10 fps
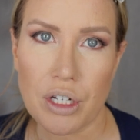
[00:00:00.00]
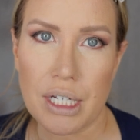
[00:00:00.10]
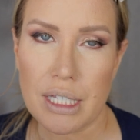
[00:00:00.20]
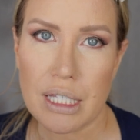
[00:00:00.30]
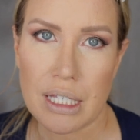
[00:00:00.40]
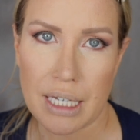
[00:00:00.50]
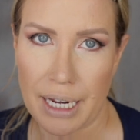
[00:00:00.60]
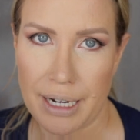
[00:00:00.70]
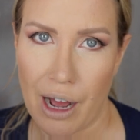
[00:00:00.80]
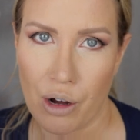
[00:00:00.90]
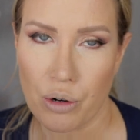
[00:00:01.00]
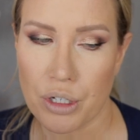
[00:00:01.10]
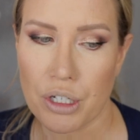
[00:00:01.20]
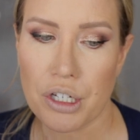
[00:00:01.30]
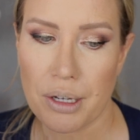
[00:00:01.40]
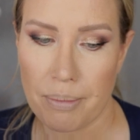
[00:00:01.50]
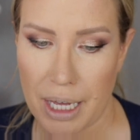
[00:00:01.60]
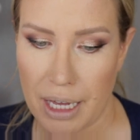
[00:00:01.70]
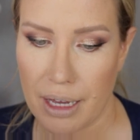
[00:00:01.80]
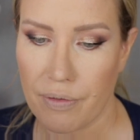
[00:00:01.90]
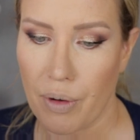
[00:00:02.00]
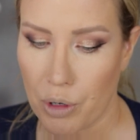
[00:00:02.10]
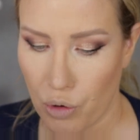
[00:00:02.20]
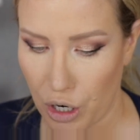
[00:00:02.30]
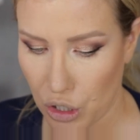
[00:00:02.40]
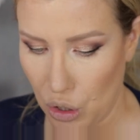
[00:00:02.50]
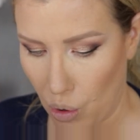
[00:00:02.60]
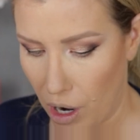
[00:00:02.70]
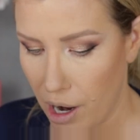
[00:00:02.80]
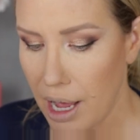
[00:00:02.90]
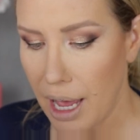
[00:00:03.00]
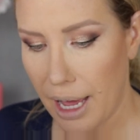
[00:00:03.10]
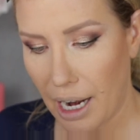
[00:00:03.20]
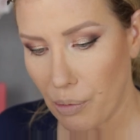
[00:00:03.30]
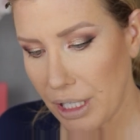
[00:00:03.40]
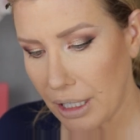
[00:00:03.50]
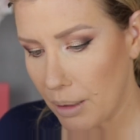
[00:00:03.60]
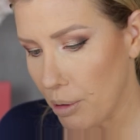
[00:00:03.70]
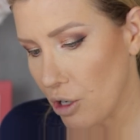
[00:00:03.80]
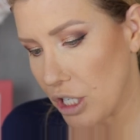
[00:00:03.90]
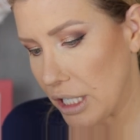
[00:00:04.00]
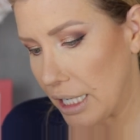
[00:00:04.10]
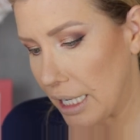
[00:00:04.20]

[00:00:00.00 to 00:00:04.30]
did stand out to me from the drugstore, and I recently purchased it